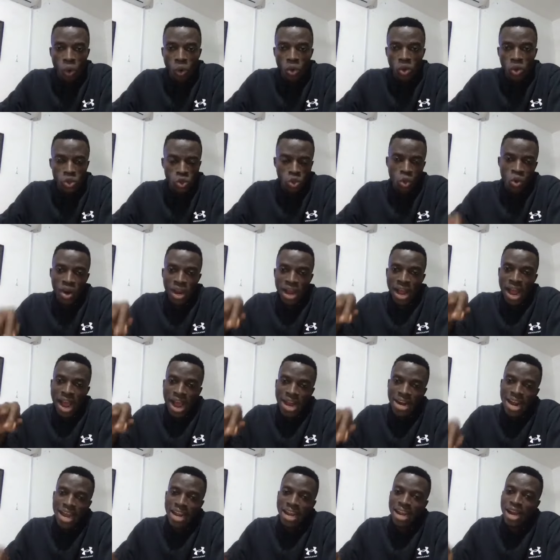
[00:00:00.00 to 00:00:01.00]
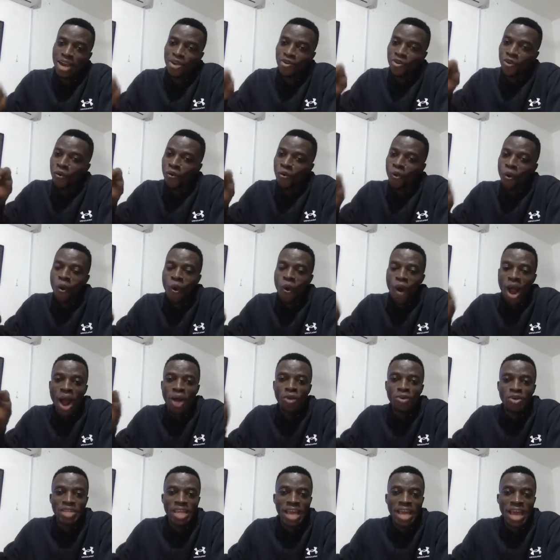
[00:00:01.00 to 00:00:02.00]
so Ghana cannot go
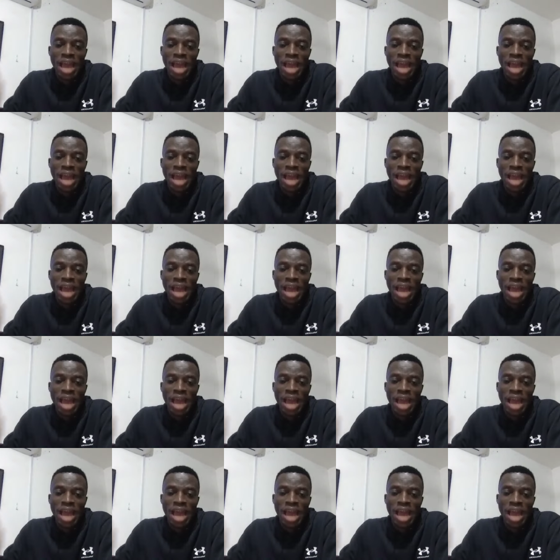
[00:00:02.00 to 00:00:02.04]
out there